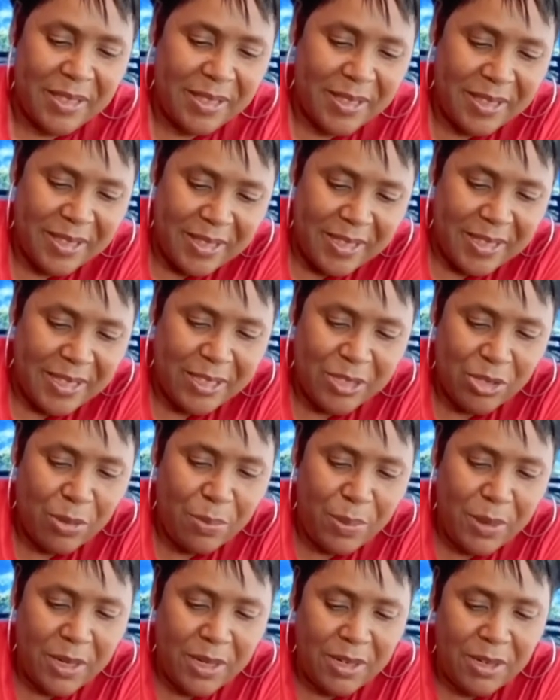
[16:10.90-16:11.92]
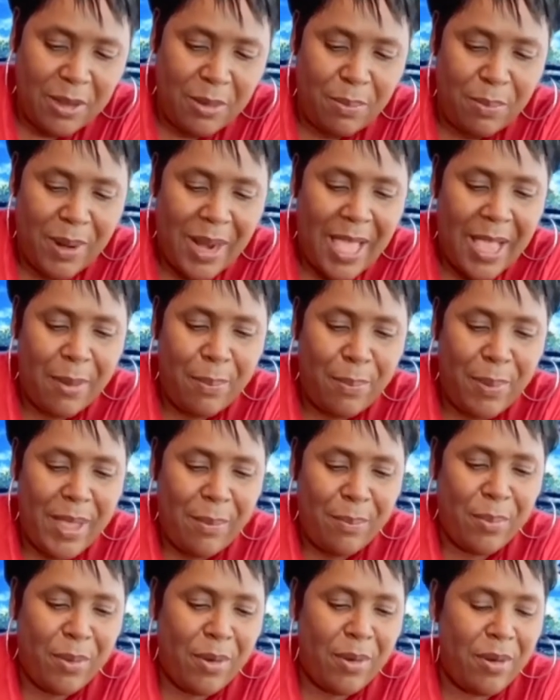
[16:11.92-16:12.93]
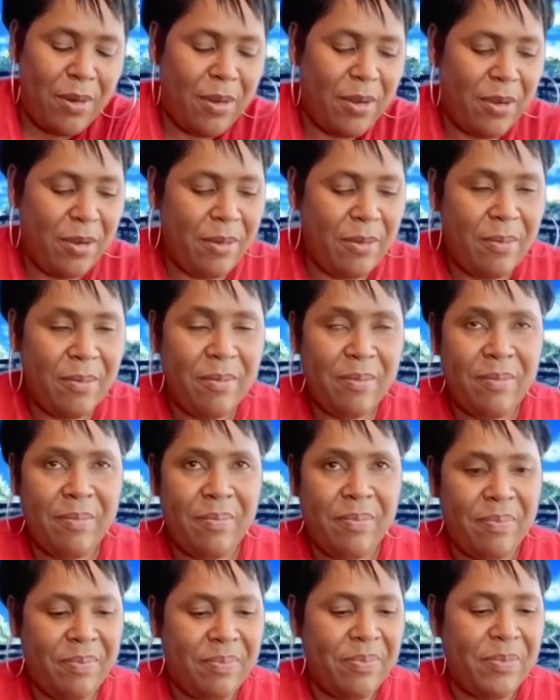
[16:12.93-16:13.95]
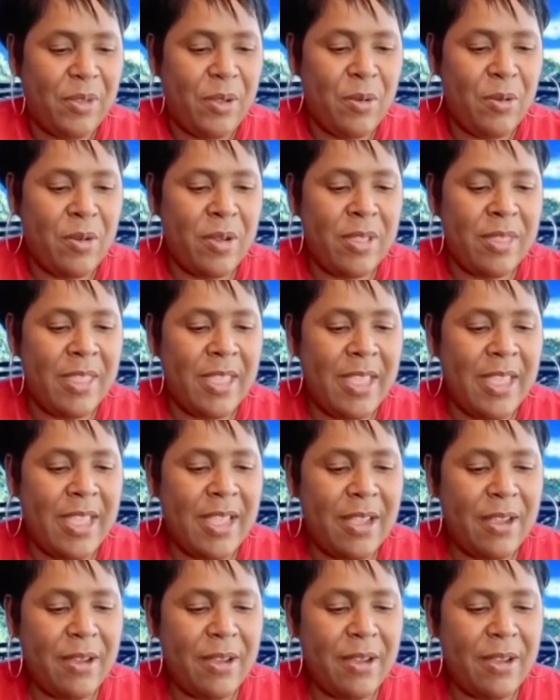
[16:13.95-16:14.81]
So put a little black pepper on there.